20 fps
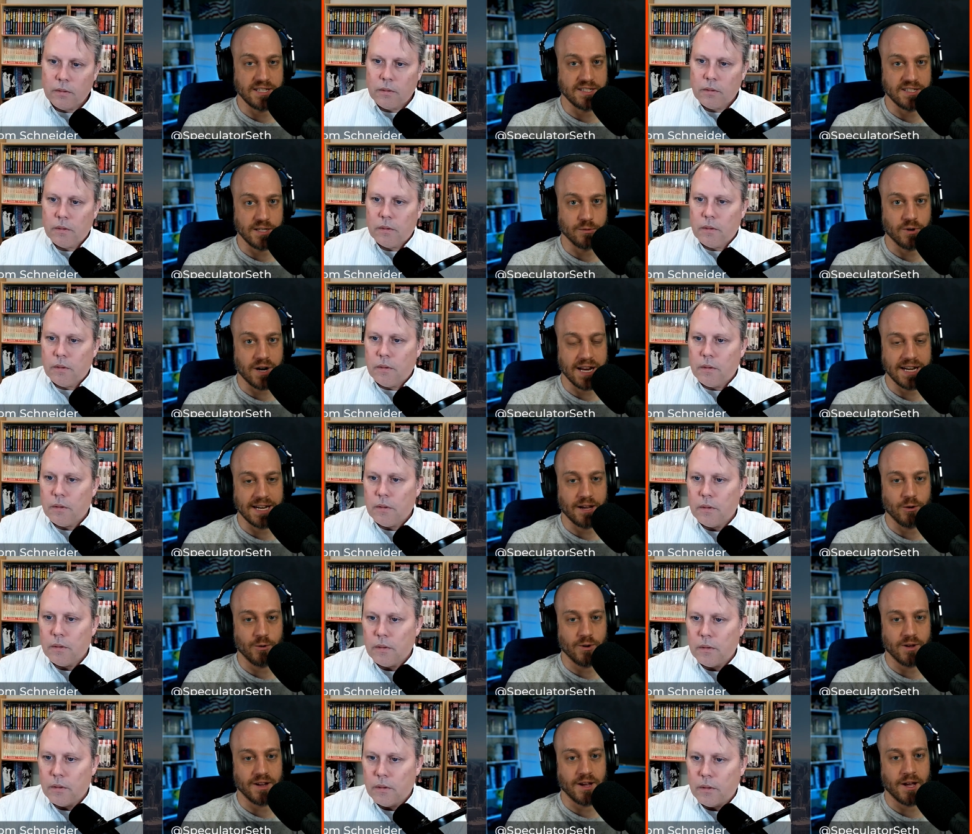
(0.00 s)
Speaker 1: easy right
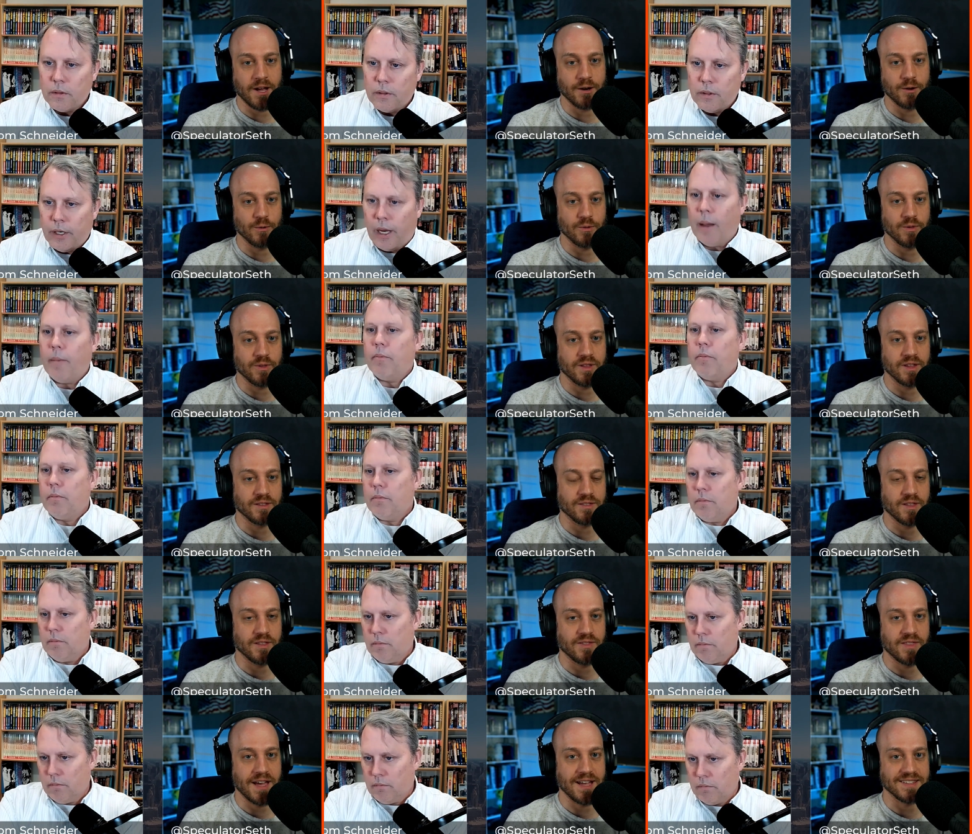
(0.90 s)
now. I, I don't yep.
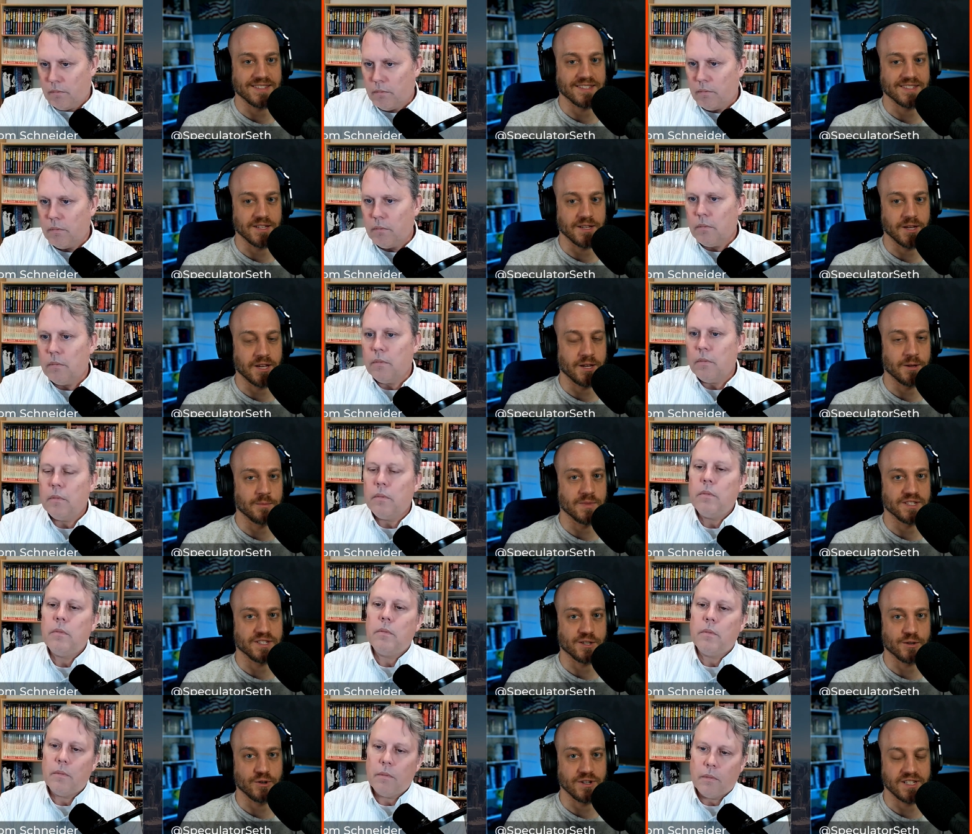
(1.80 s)
think that that's a, a,
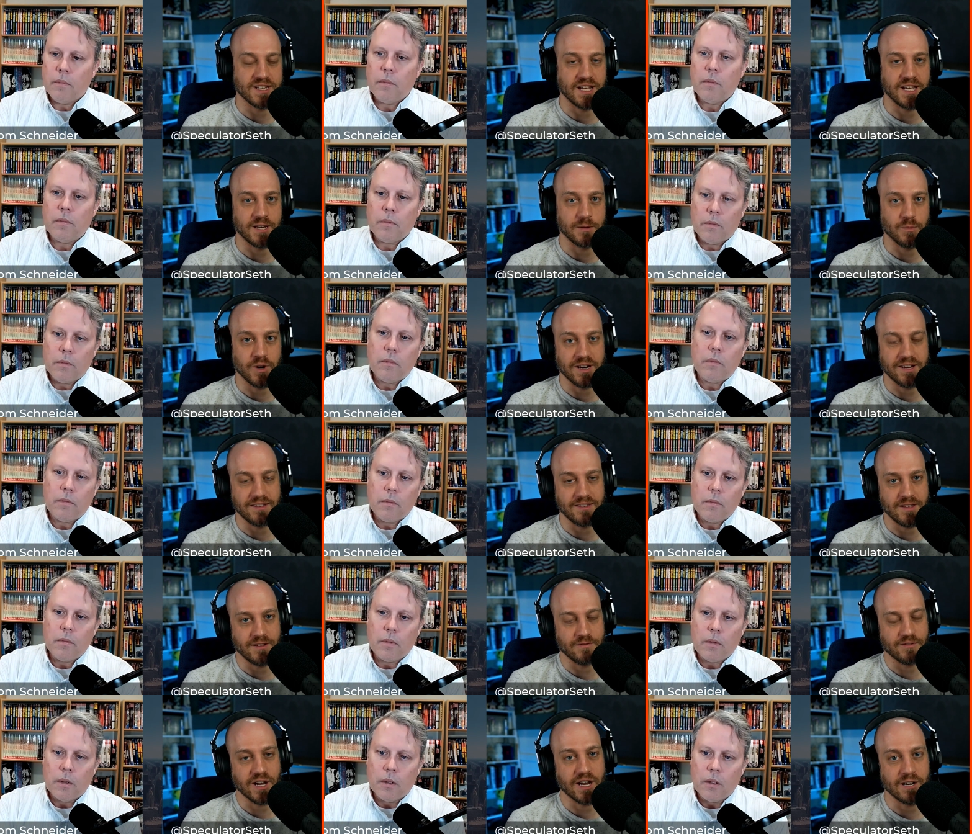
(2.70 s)
mystery to anybody.
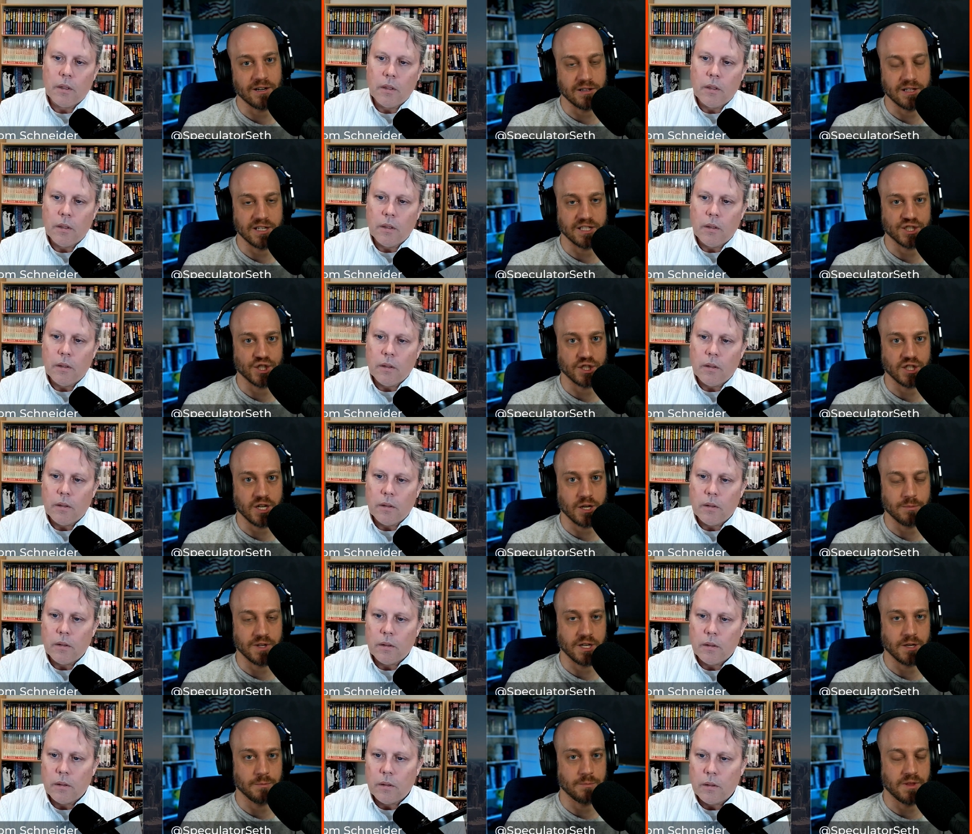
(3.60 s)
They've got an election
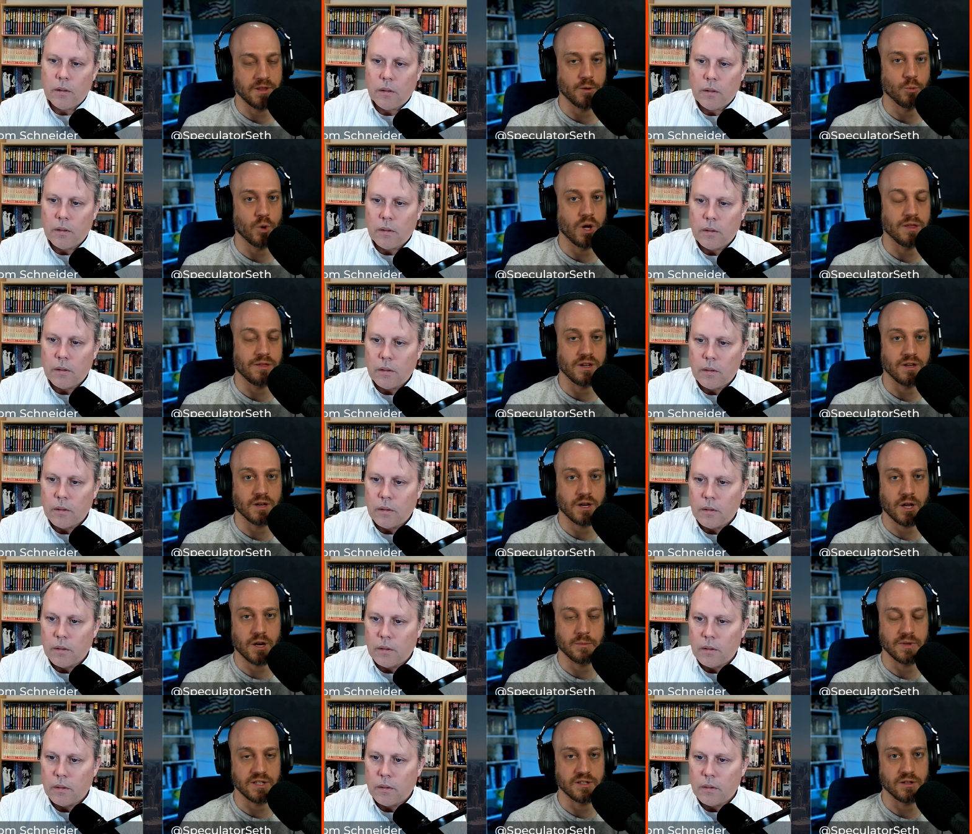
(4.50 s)
coming up and they want the
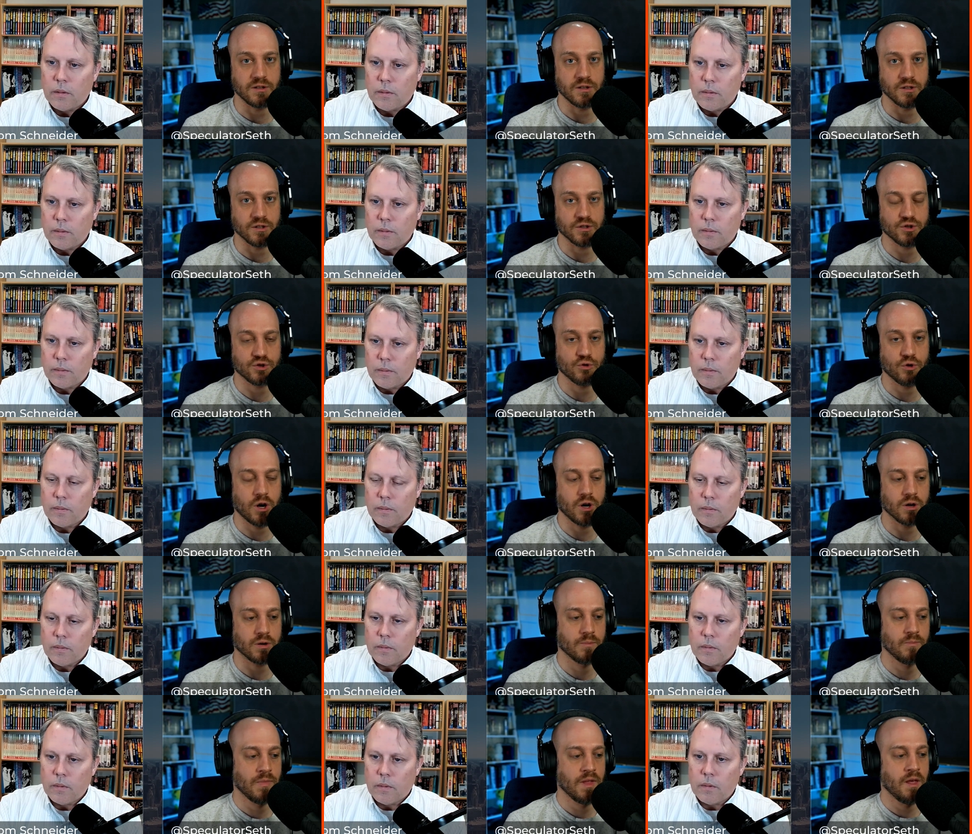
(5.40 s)
economy to look
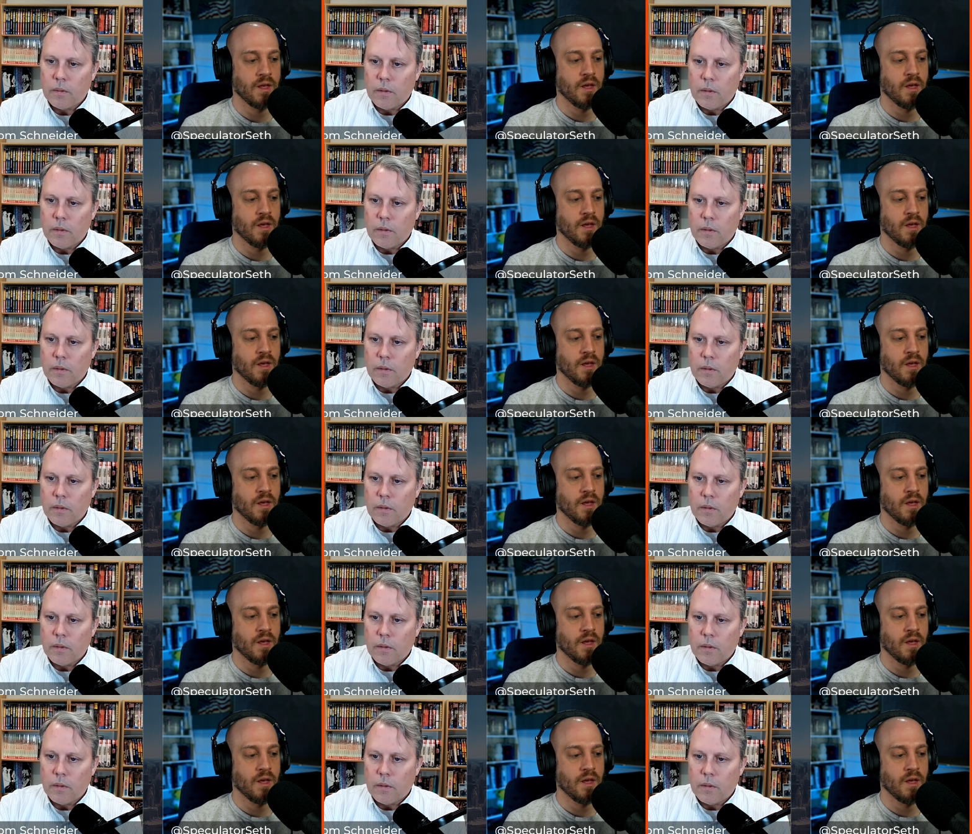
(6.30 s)
strong.